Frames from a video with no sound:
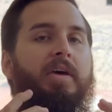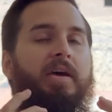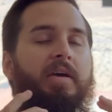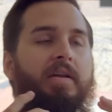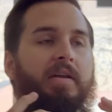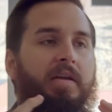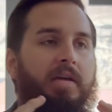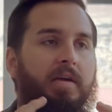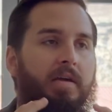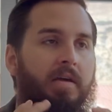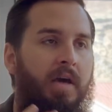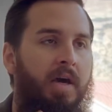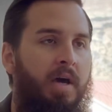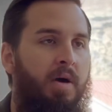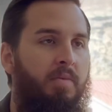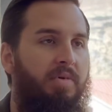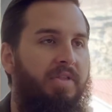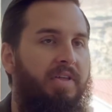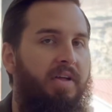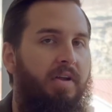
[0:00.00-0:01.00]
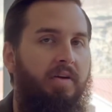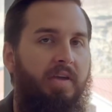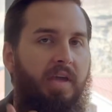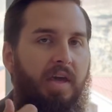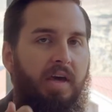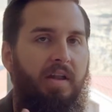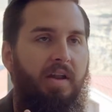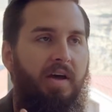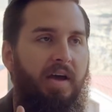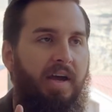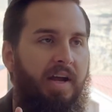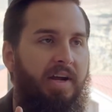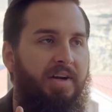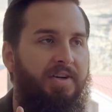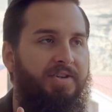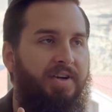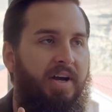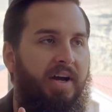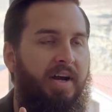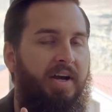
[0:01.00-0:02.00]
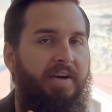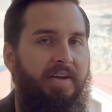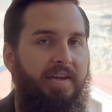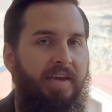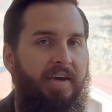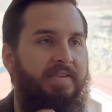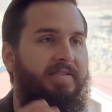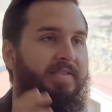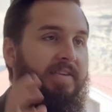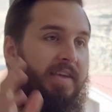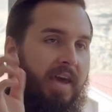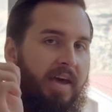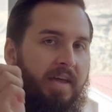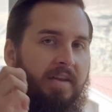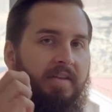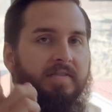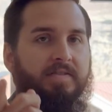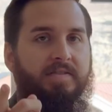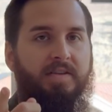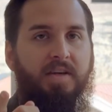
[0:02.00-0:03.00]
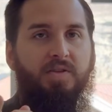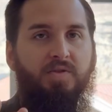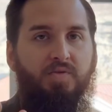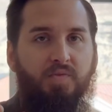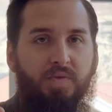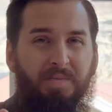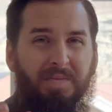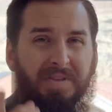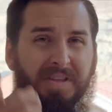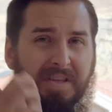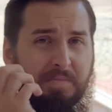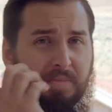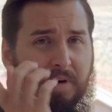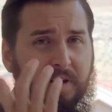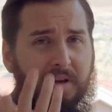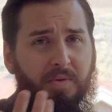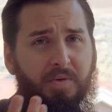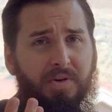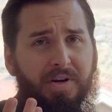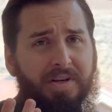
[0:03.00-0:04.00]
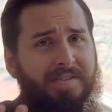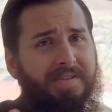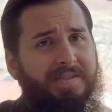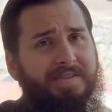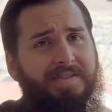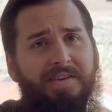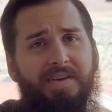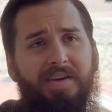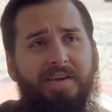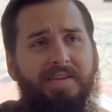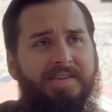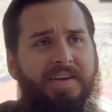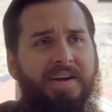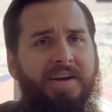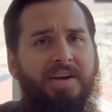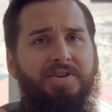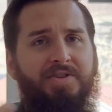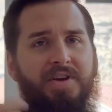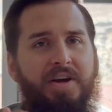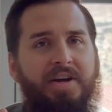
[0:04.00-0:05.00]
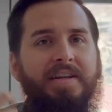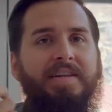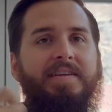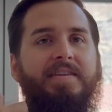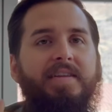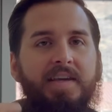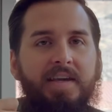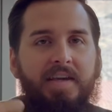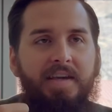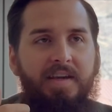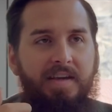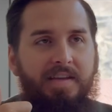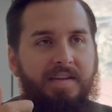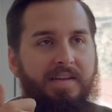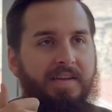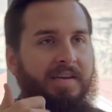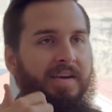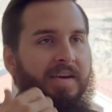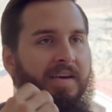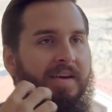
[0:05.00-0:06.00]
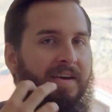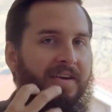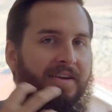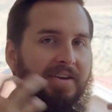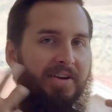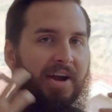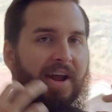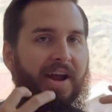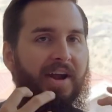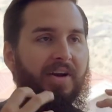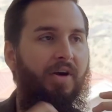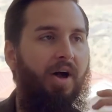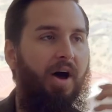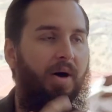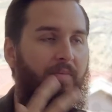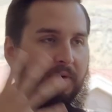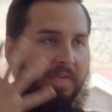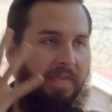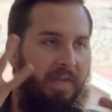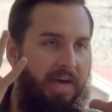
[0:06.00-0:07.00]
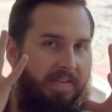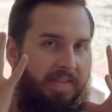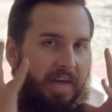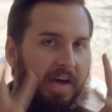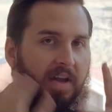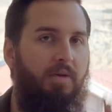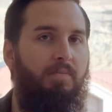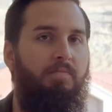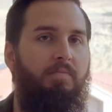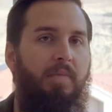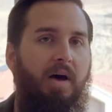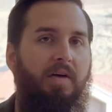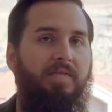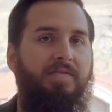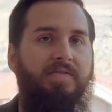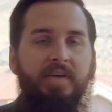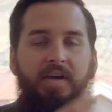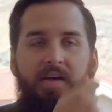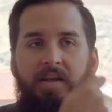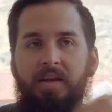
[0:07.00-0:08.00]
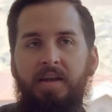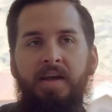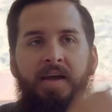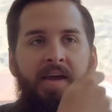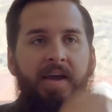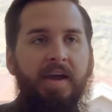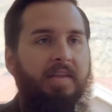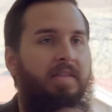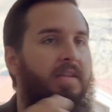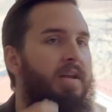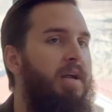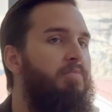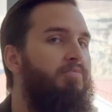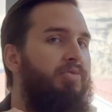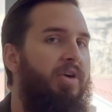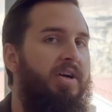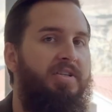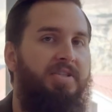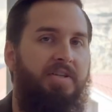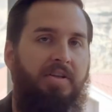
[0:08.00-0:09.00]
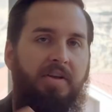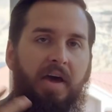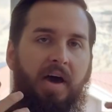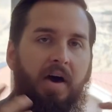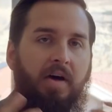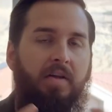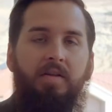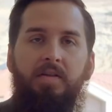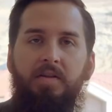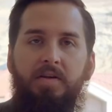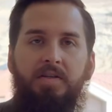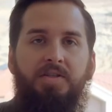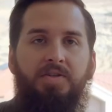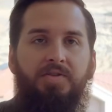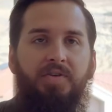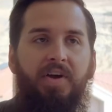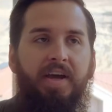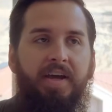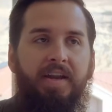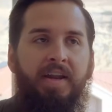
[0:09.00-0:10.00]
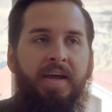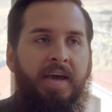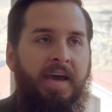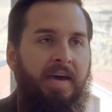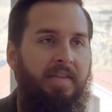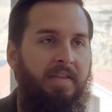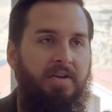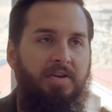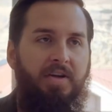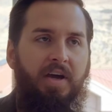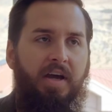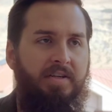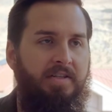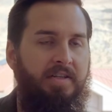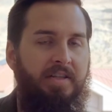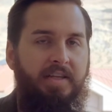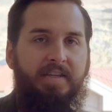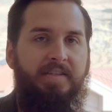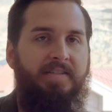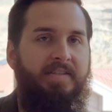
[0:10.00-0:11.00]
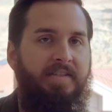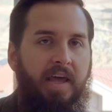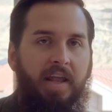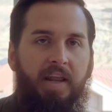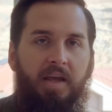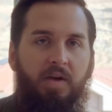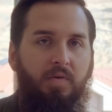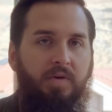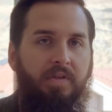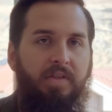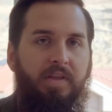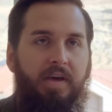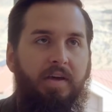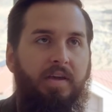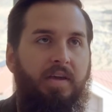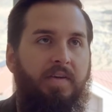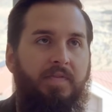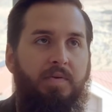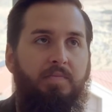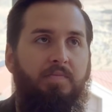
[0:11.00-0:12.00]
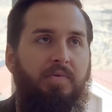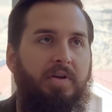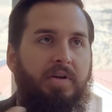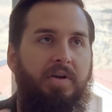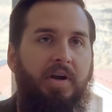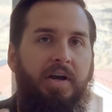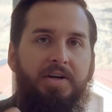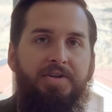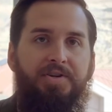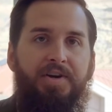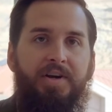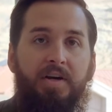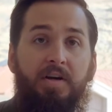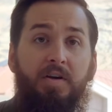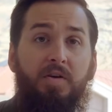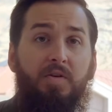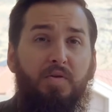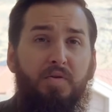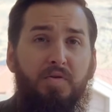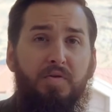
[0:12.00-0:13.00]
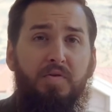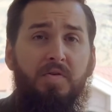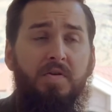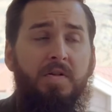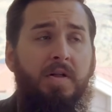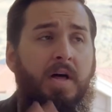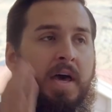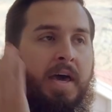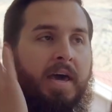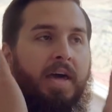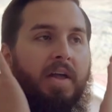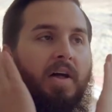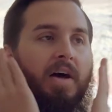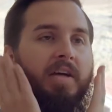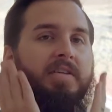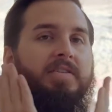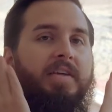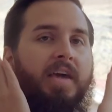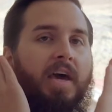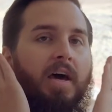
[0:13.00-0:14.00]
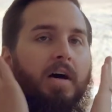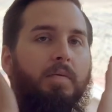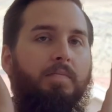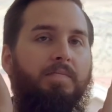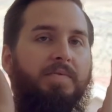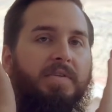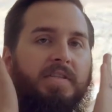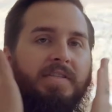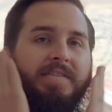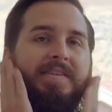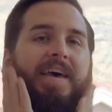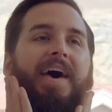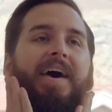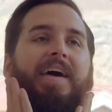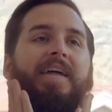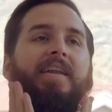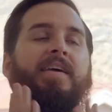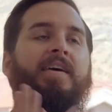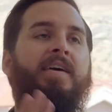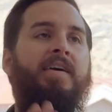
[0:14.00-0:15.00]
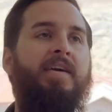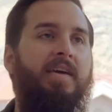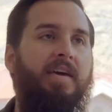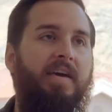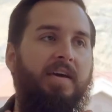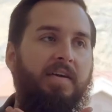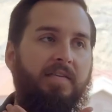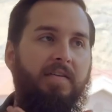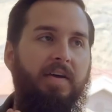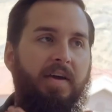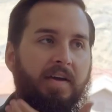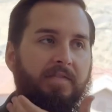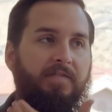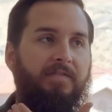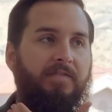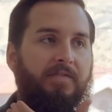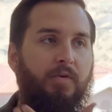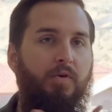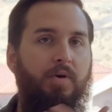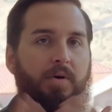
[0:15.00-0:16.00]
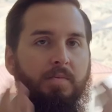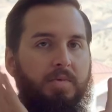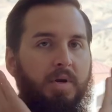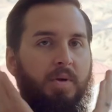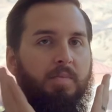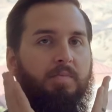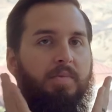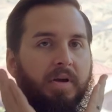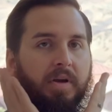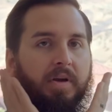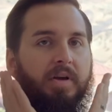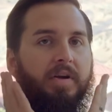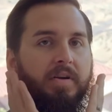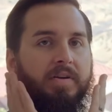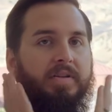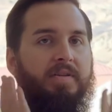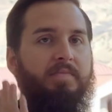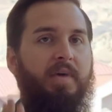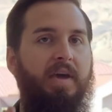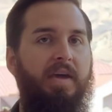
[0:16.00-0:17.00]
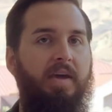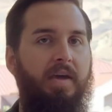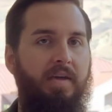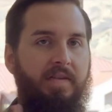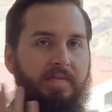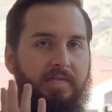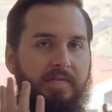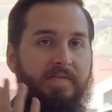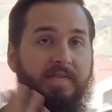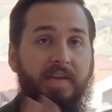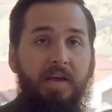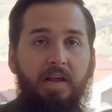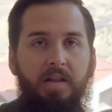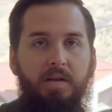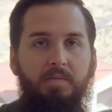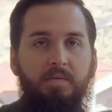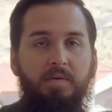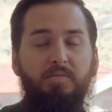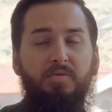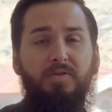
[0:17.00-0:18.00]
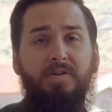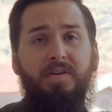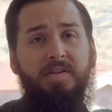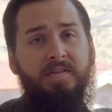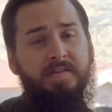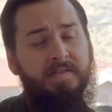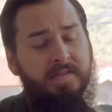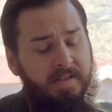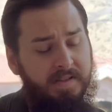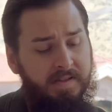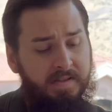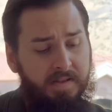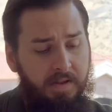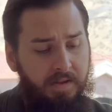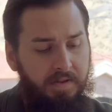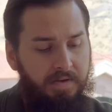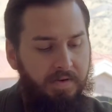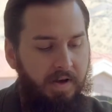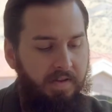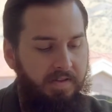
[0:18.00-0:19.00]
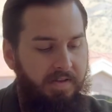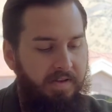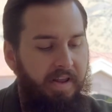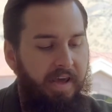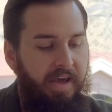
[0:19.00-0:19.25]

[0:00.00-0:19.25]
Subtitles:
technique, but then I'll get a hairdryer. Yes, again, sounds womanly, but it works. It's a hairdryer. You need to heat your hair up, and like that'll melt it, and then I brush it out and it looks great. And then you can actually like set it with, like, if you put your hairdryer on cool, it'll actually help set and form your beard to make it stay a little bit more consistent throughout the